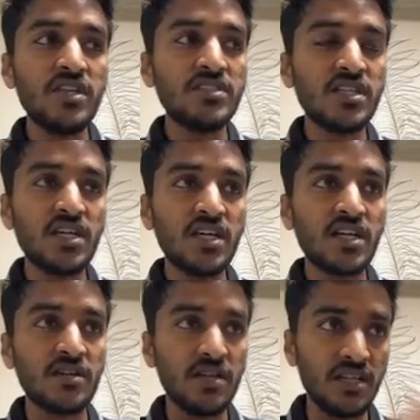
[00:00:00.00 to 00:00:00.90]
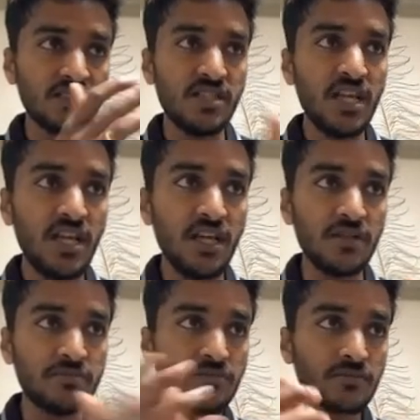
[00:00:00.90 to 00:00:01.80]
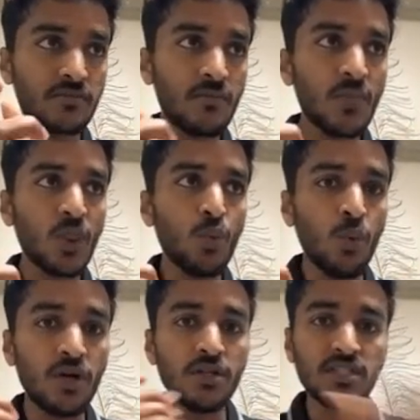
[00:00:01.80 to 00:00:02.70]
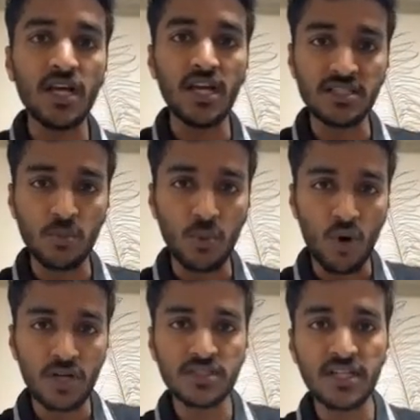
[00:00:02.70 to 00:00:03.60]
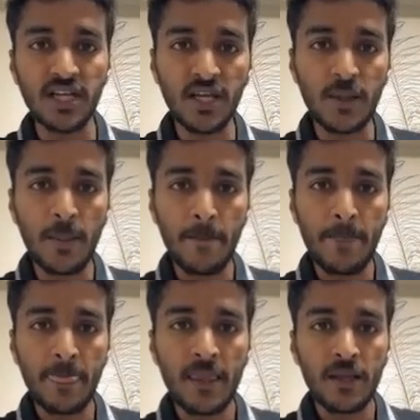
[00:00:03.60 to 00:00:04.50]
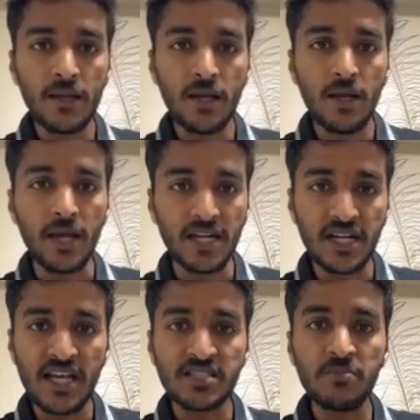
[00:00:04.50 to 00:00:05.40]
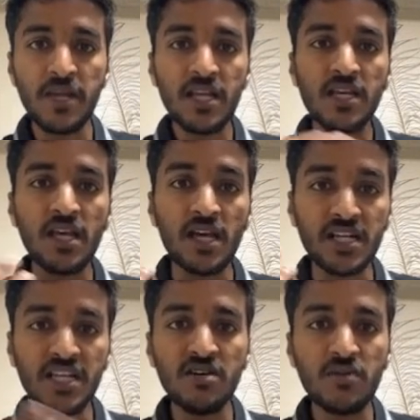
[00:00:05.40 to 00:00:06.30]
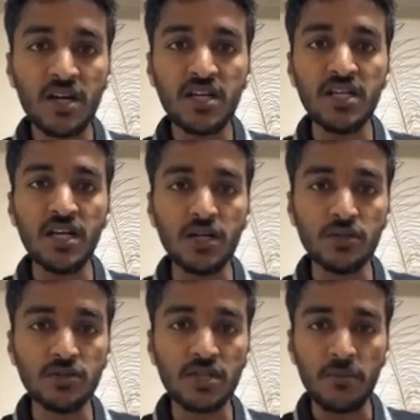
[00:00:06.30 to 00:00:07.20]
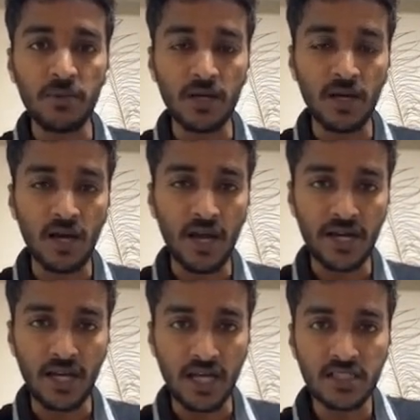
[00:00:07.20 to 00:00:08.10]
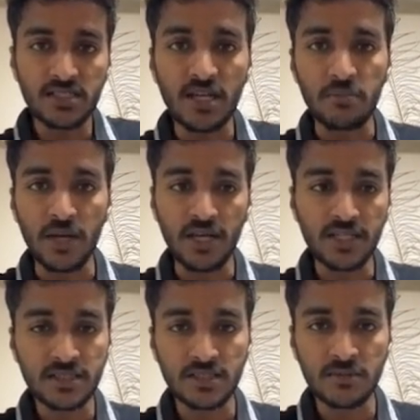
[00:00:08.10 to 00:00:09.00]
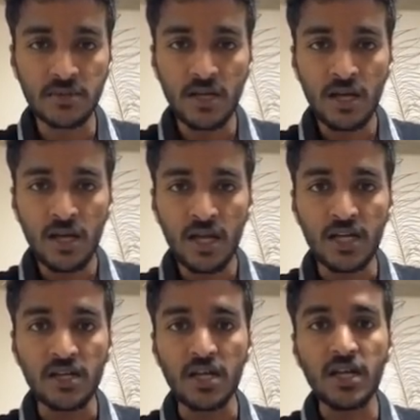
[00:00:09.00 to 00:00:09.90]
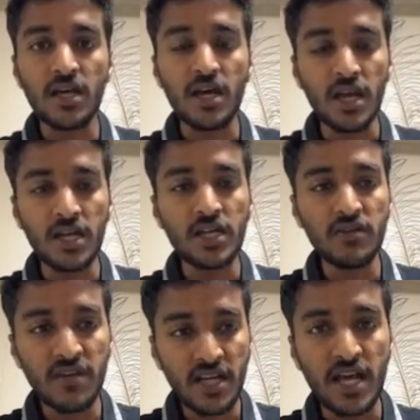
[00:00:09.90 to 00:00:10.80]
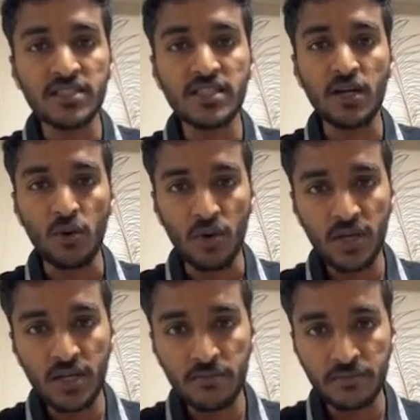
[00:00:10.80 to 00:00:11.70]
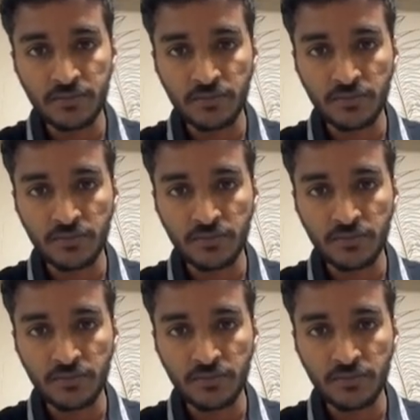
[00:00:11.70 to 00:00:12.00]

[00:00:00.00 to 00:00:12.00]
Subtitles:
of Windsor is the, what do I say, it's a border city, and it has many tier 1, tier 2 and other suppliers. It even has an OEM,